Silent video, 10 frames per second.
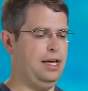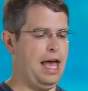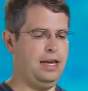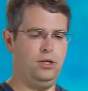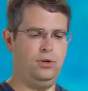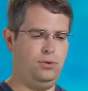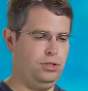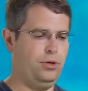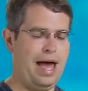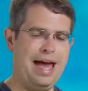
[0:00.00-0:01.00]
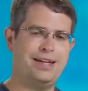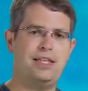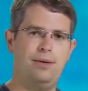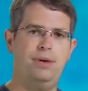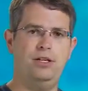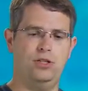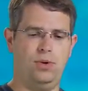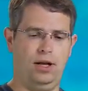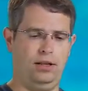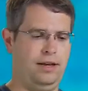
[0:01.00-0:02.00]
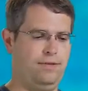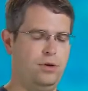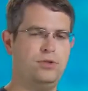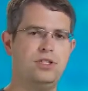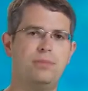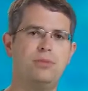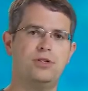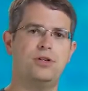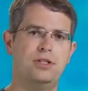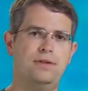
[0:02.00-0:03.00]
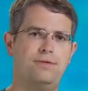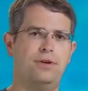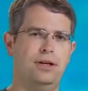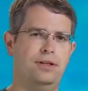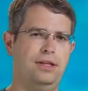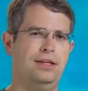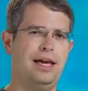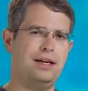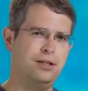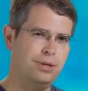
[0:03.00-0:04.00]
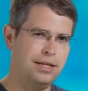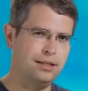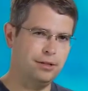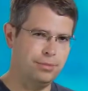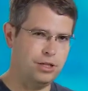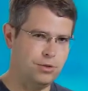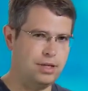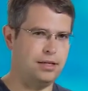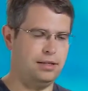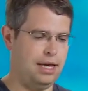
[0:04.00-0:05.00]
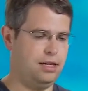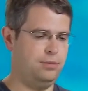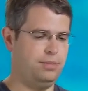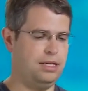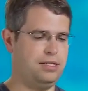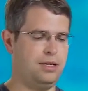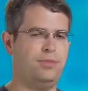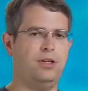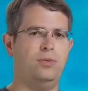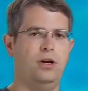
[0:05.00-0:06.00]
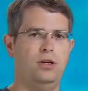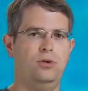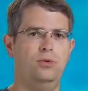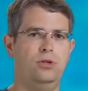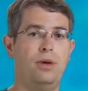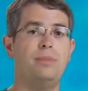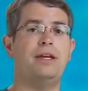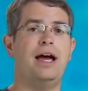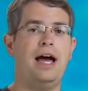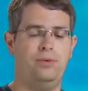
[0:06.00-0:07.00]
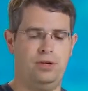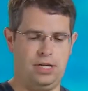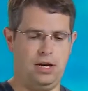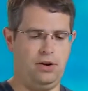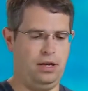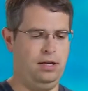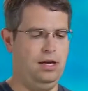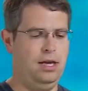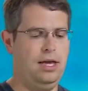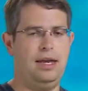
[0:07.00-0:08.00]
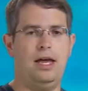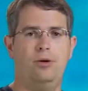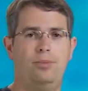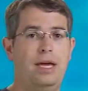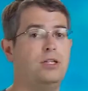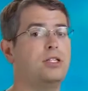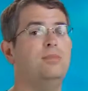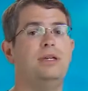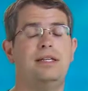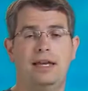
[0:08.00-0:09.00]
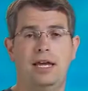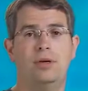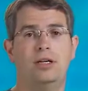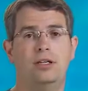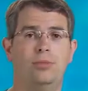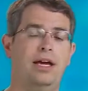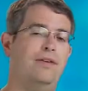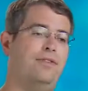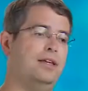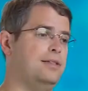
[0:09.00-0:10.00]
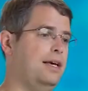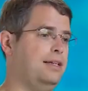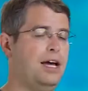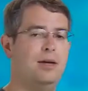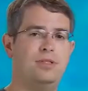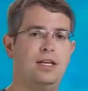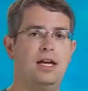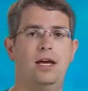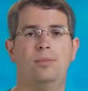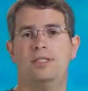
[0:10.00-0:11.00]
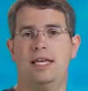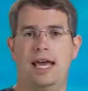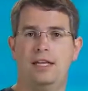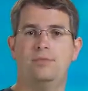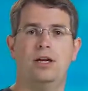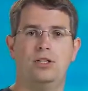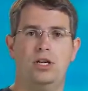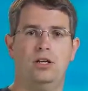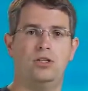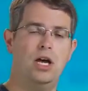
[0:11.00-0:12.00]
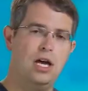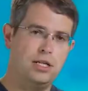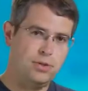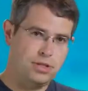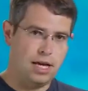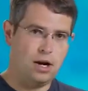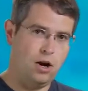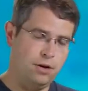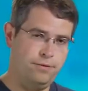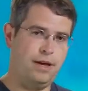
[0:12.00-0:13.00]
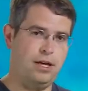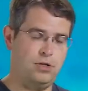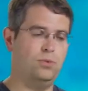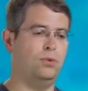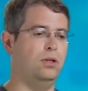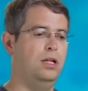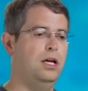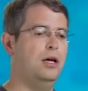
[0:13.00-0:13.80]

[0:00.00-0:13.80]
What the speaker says: and you hash that page as well. And if those numbers are different, then that could be a little bit tricky. That could be something where you might be in a high-risk area. Now, pages can be dynamic. You might have things like timestamps. The ads might change. So it's not a hard and fast rule.